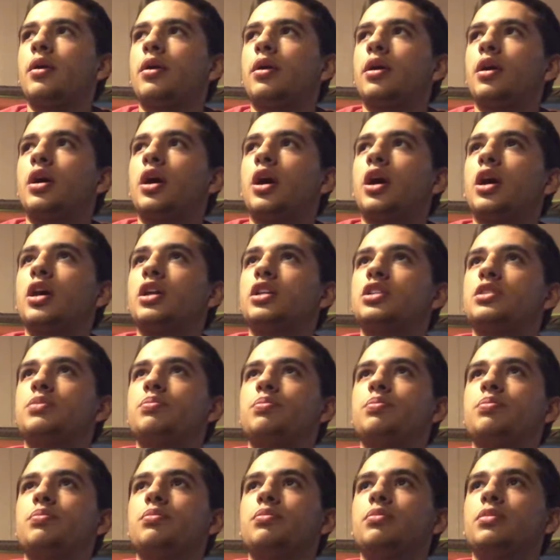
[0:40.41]
God
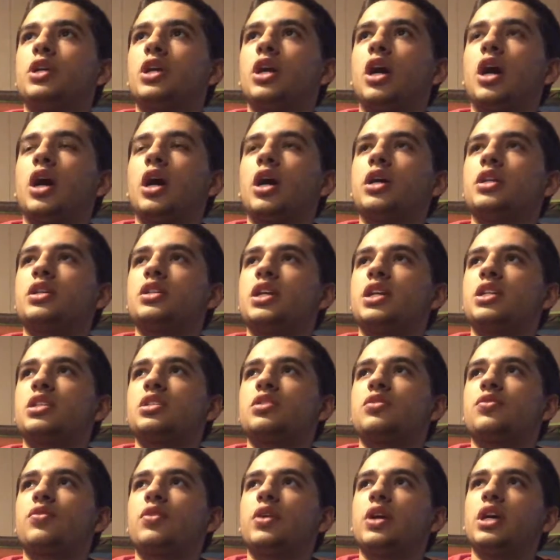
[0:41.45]

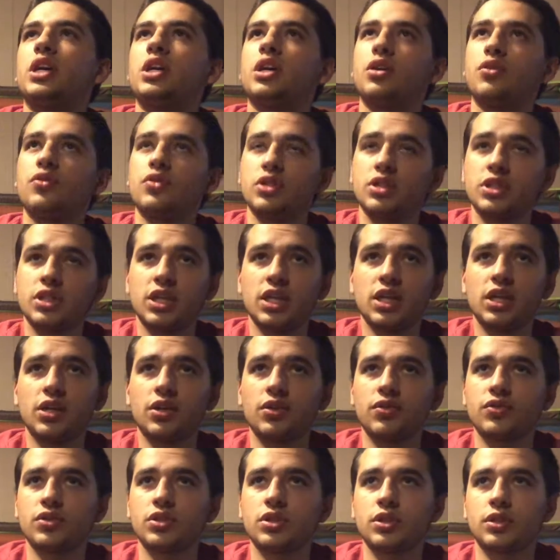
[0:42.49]
testifying of his
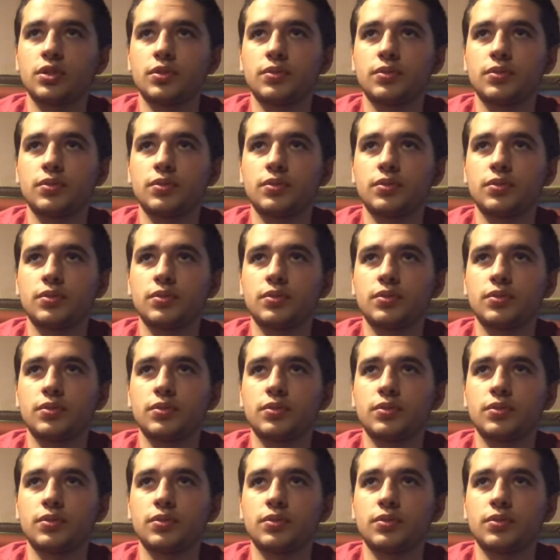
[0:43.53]
gifts,